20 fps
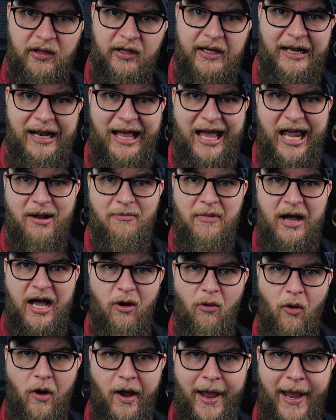Get out of
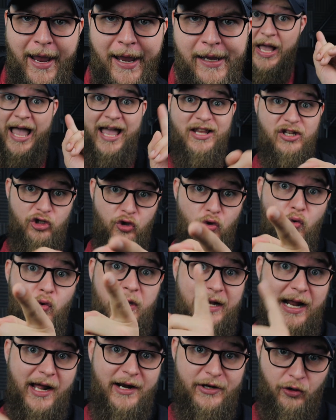my way, and you
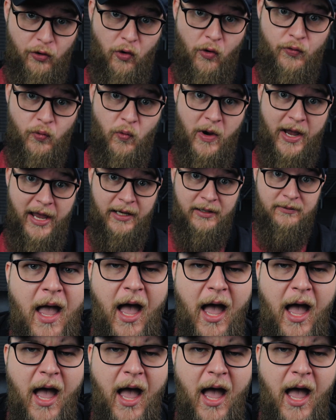get out of your own way.